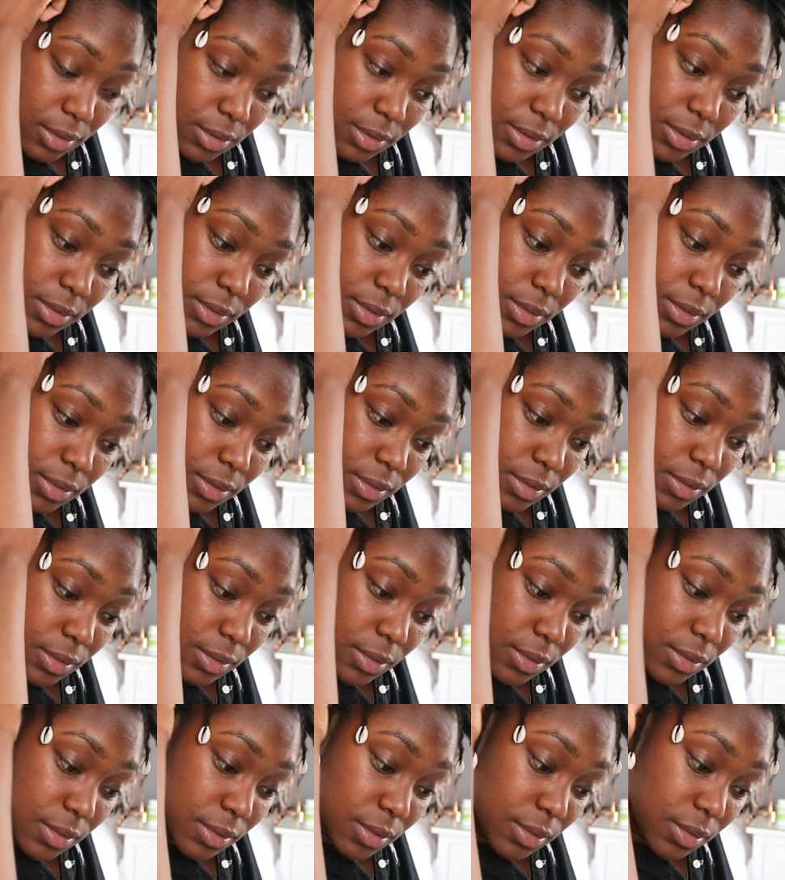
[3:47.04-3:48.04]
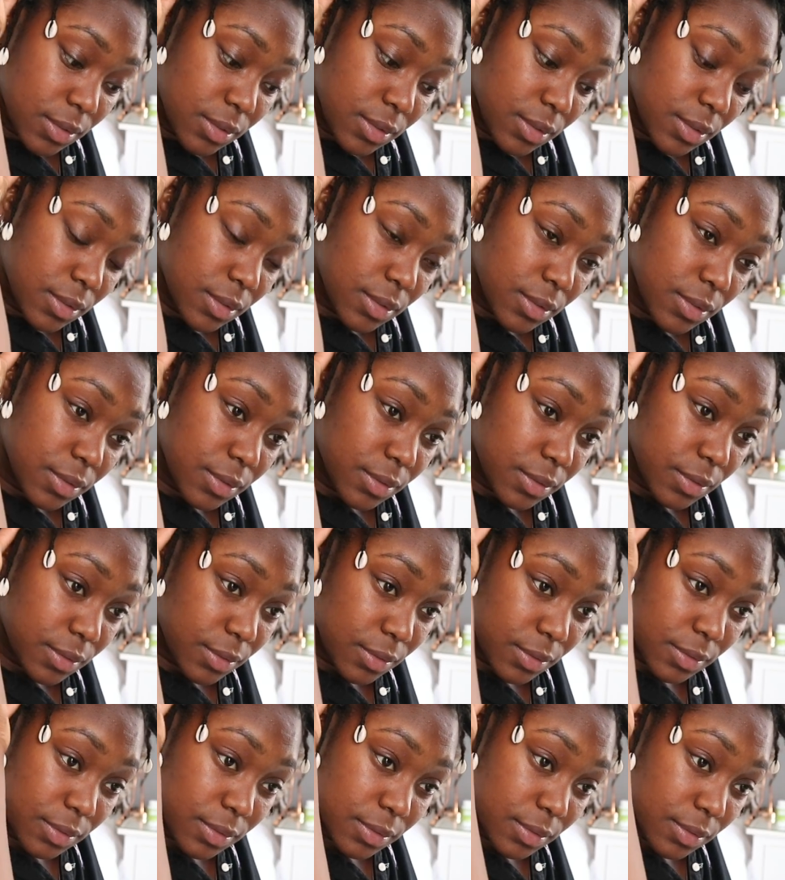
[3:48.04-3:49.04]

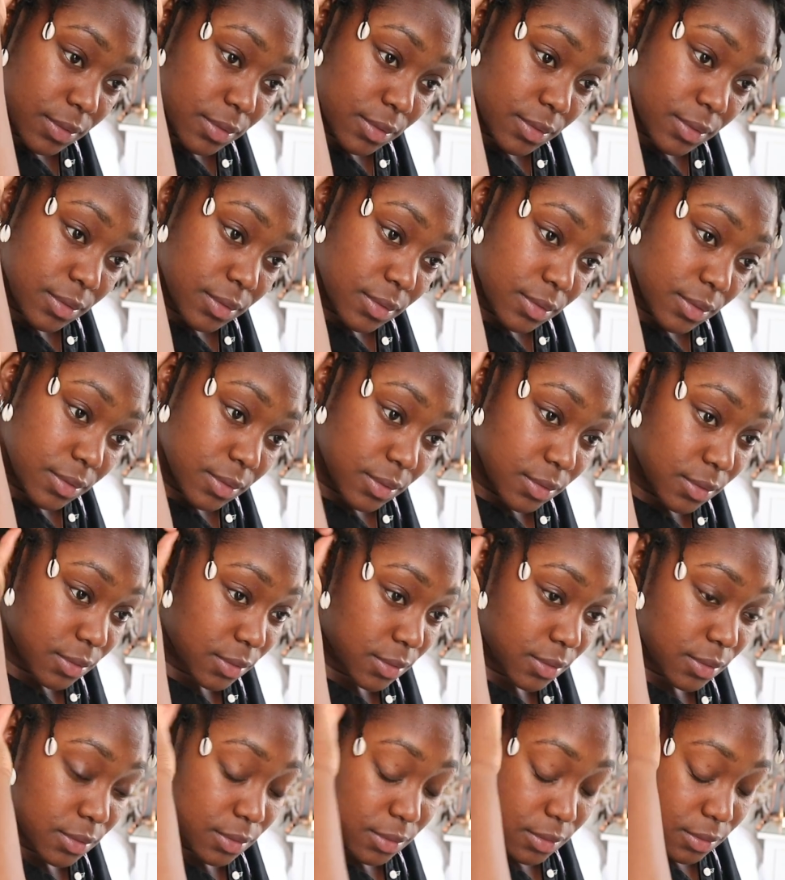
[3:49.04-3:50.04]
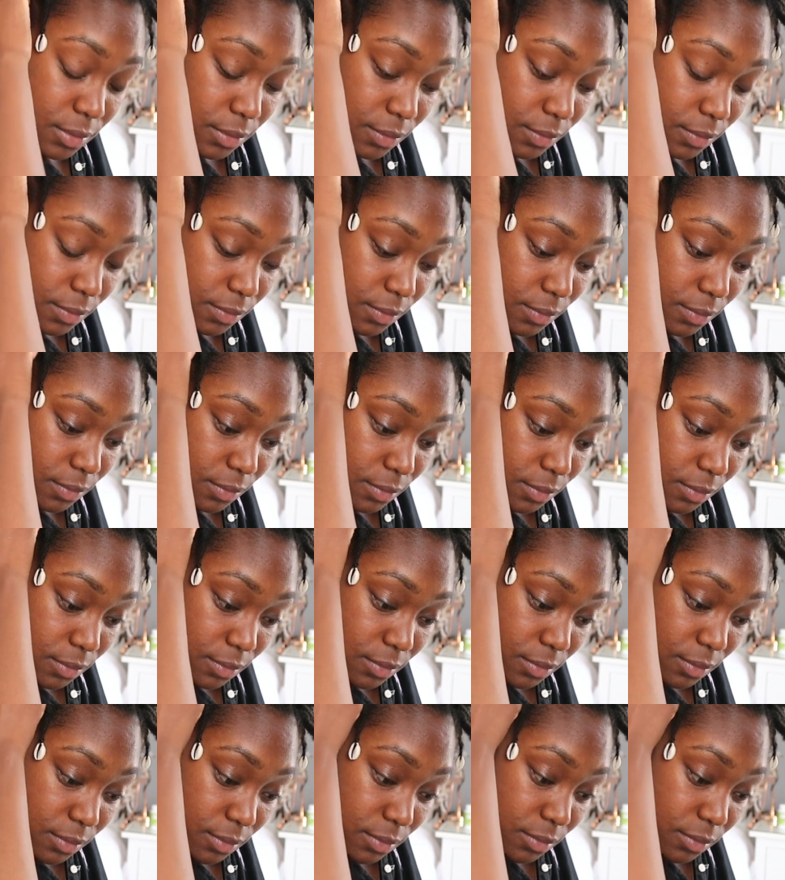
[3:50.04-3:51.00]
No one is speaking in this clip.